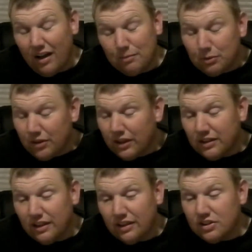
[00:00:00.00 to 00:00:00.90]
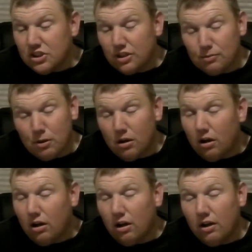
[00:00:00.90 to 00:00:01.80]
predicting Jinder
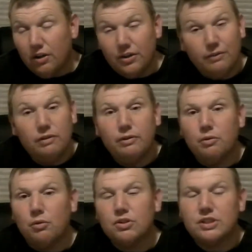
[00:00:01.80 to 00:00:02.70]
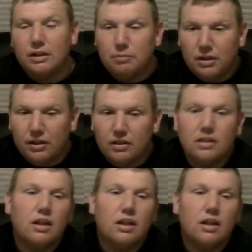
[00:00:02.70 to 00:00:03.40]
Mahal, WWE World Champion.